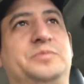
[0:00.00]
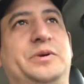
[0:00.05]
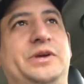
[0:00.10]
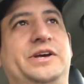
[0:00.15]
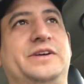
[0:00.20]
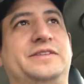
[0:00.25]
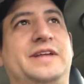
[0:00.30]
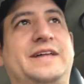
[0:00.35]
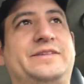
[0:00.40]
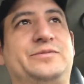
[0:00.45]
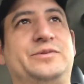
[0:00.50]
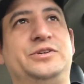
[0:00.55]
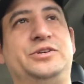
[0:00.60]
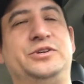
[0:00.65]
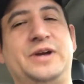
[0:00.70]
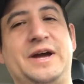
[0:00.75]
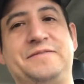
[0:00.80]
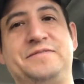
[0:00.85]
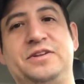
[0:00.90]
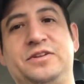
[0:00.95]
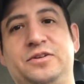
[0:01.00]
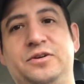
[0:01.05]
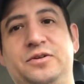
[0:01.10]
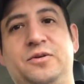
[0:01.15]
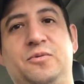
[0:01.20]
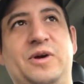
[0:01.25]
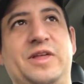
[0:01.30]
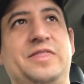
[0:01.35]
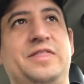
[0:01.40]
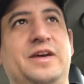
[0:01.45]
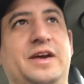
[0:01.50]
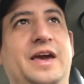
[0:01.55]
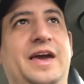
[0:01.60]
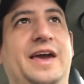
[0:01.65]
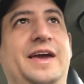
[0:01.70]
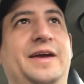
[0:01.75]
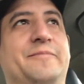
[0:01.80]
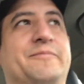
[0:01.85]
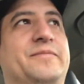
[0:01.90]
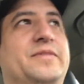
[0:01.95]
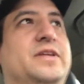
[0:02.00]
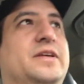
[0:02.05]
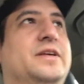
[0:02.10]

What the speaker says: because that's what you have to do to win the game.